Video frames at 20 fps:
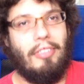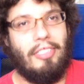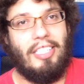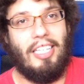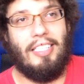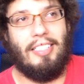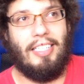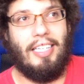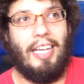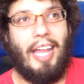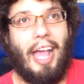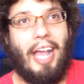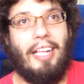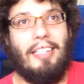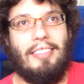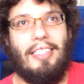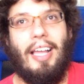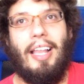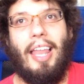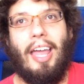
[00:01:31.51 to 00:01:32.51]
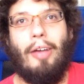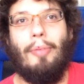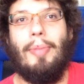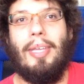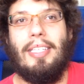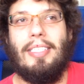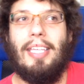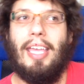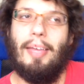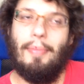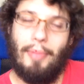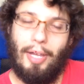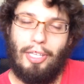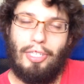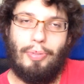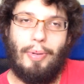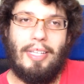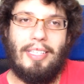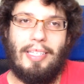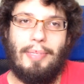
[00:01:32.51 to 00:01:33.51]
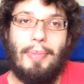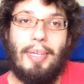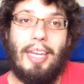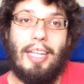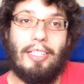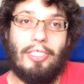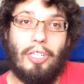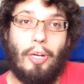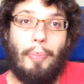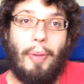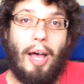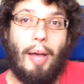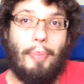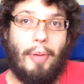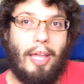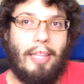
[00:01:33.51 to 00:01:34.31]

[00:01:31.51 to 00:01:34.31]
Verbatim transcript: disconnect, allow me to get my twenty minute top up,